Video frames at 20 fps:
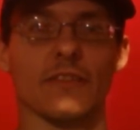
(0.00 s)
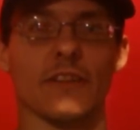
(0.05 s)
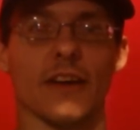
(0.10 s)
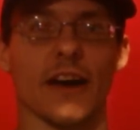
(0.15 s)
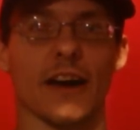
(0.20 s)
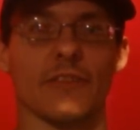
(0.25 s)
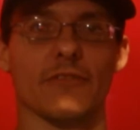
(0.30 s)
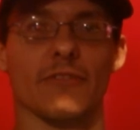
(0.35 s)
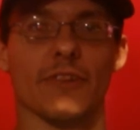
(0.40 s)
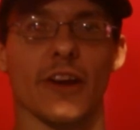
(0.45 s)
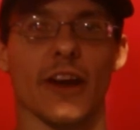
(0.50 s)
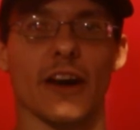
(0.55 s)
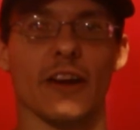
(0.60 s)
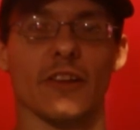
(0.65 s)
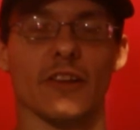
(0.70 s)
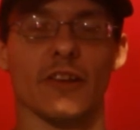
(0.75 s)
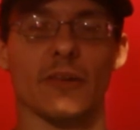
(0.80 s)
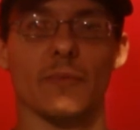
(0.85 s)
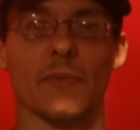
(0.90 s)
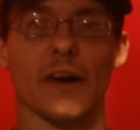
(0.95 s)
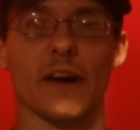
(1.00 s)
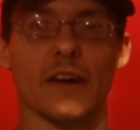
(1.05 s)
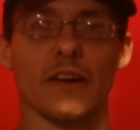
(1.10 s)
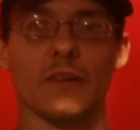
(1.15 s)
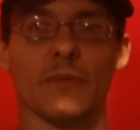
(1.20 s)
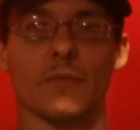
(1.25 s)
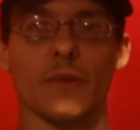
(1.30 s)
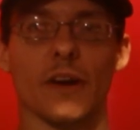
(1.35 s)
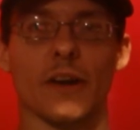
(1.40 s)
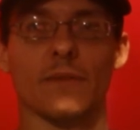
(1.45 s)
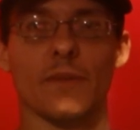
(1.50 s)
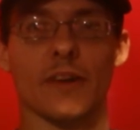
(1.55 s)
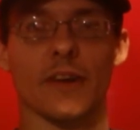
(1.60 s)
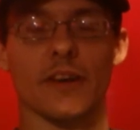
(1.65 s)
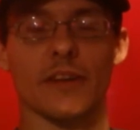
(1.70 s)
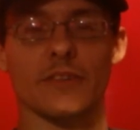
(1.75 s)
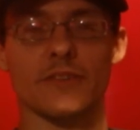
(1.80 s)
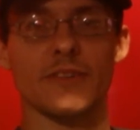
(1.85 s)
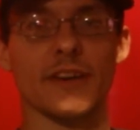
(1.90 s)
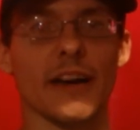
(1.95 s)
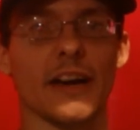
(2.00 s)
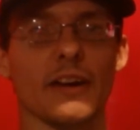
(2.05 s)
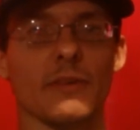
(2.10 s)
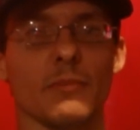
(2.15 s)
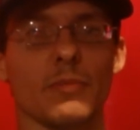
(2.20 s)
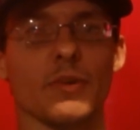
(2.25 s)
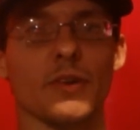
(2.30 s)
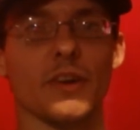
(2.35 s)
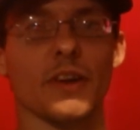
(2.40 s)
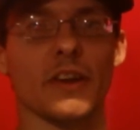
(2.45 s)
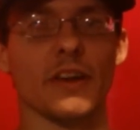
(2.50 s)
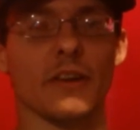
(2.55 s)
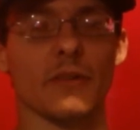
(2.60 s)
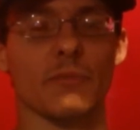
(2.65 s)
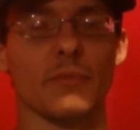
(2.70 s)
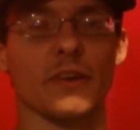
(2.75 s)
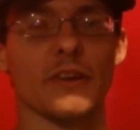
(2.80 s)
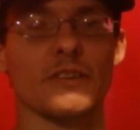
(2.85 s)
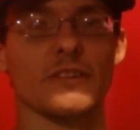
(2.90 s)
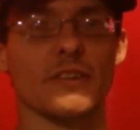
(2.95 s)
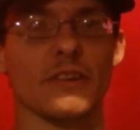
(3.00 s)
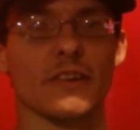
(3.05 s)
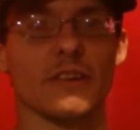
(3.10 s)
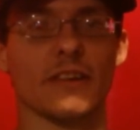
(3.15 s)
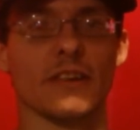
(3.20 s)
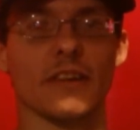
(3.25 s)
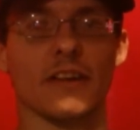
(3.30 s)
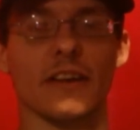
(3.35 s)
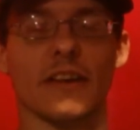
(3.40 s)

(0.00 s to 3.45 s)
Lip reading: I forgot all about it, but I'm going to try to put in a picture